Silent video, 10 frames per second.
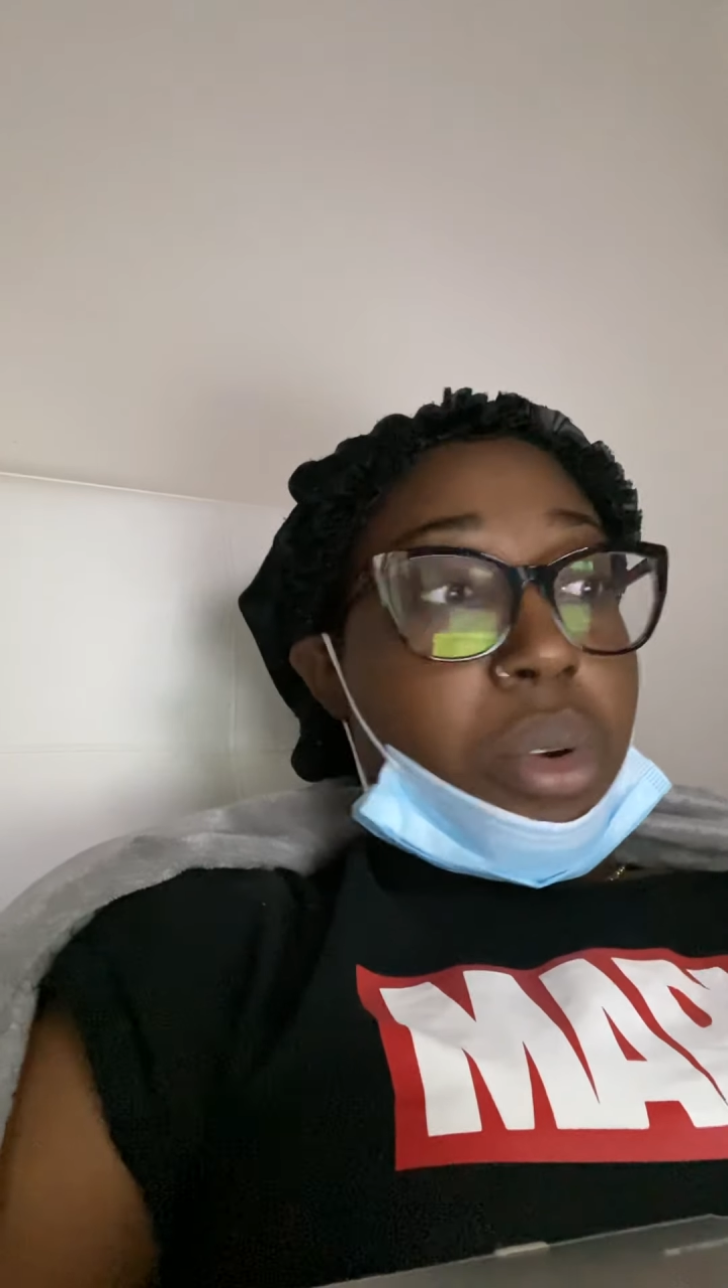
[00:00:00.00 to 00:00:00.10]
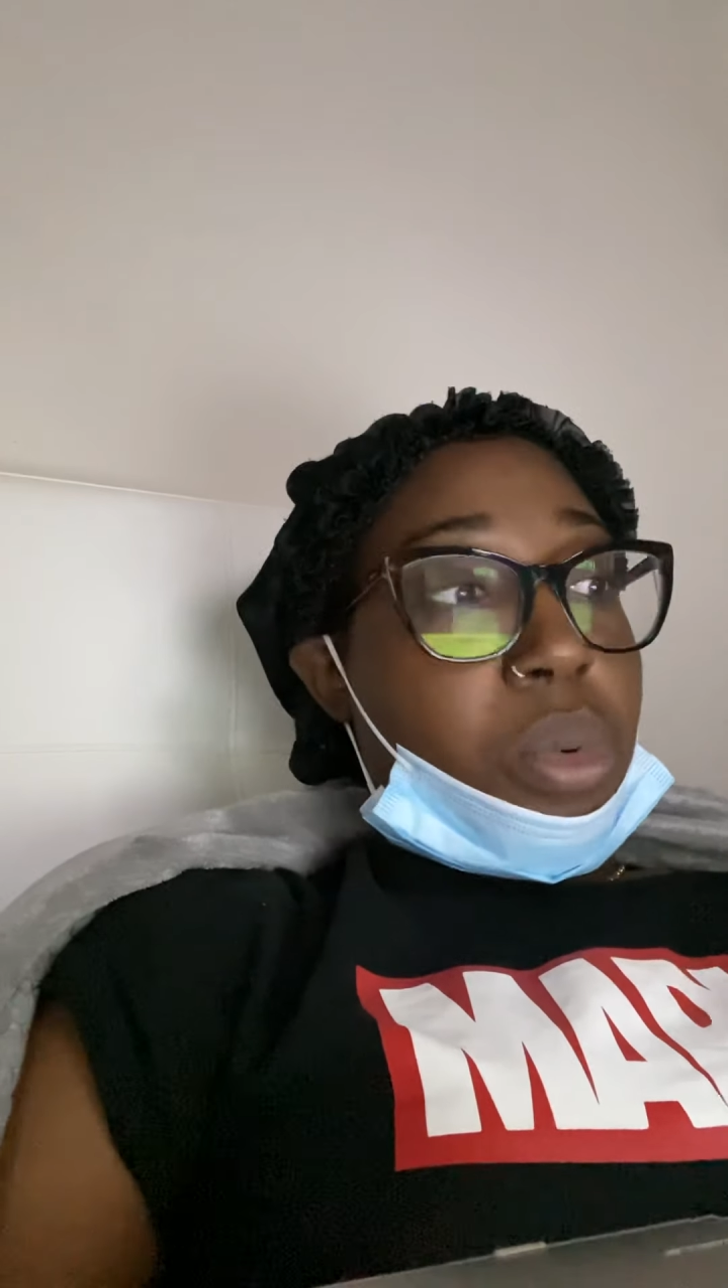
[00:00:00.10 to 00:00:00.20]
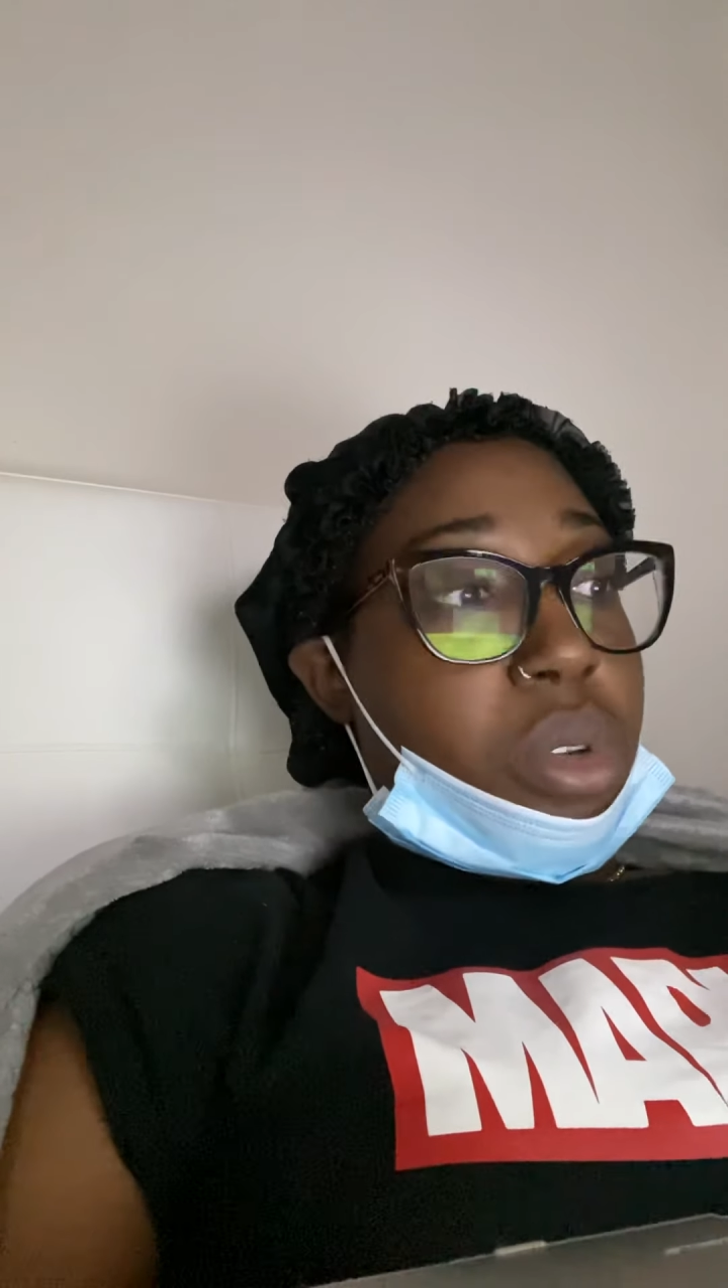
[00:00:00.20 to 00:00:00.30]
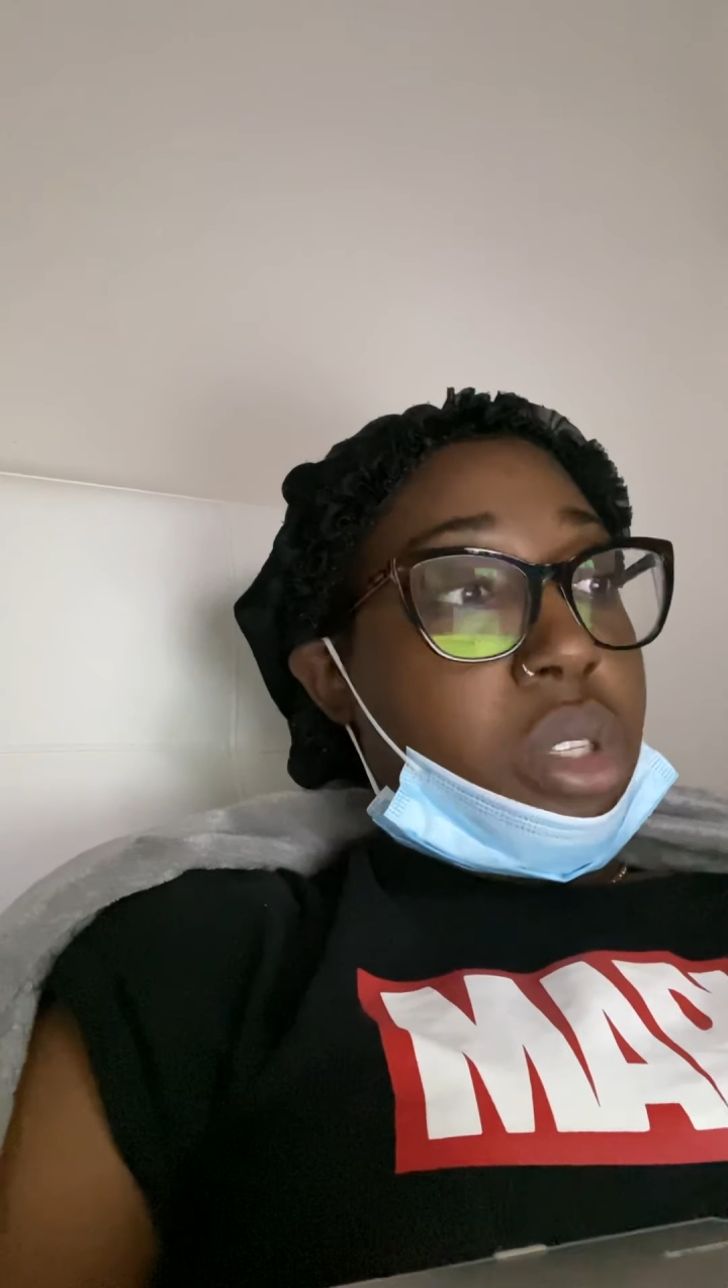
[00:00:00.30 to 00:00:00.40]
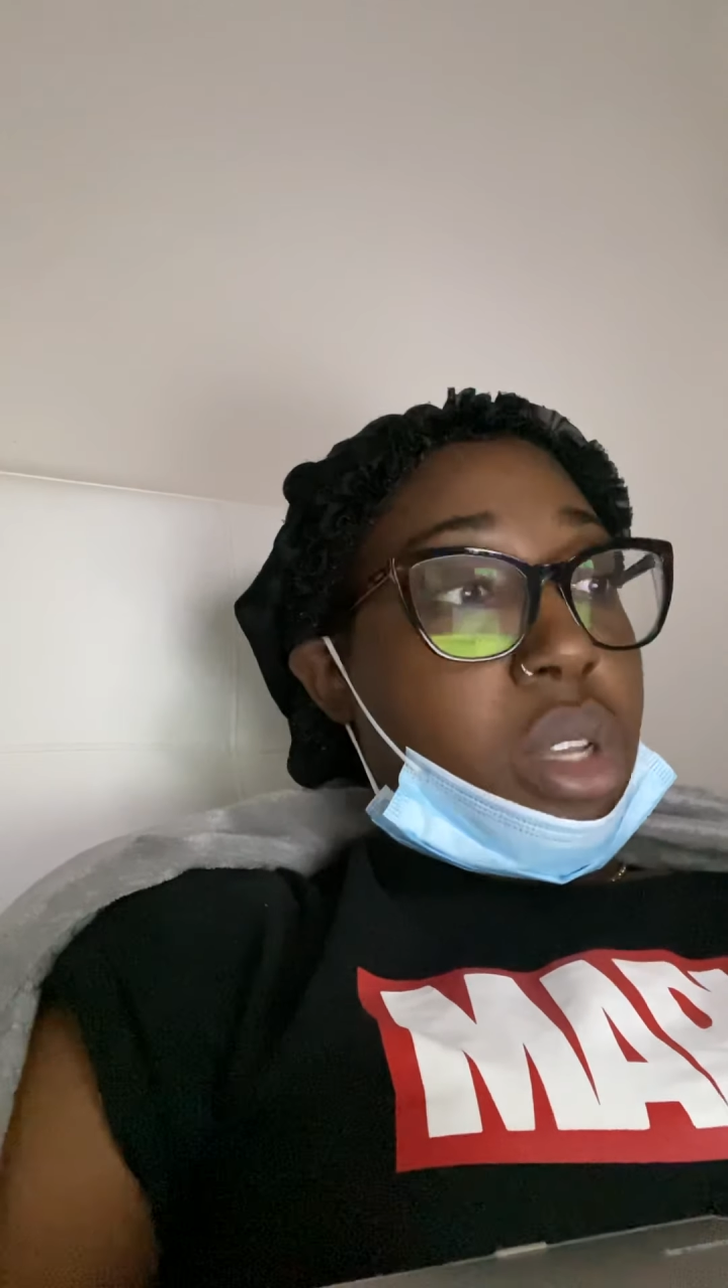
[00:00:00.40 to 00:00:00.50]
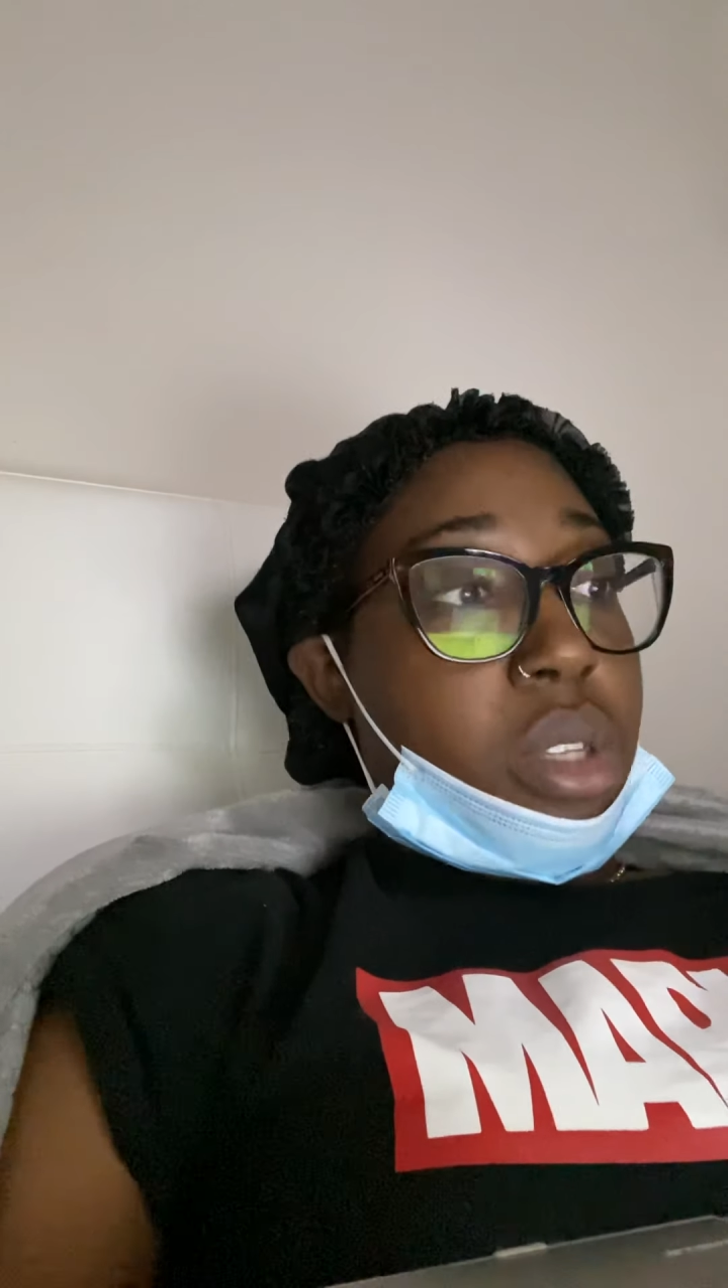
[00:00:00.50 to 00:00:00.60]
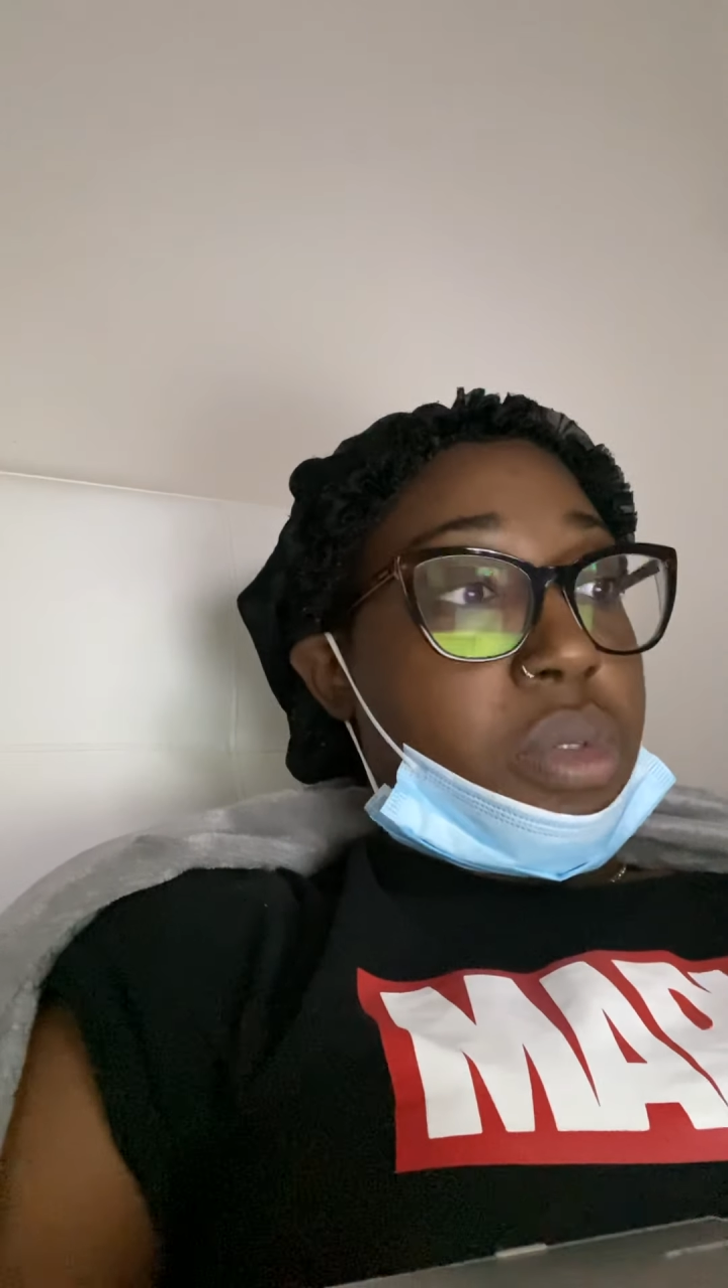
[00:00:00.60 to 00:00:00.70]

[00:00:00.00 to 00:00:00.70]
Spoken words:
which stands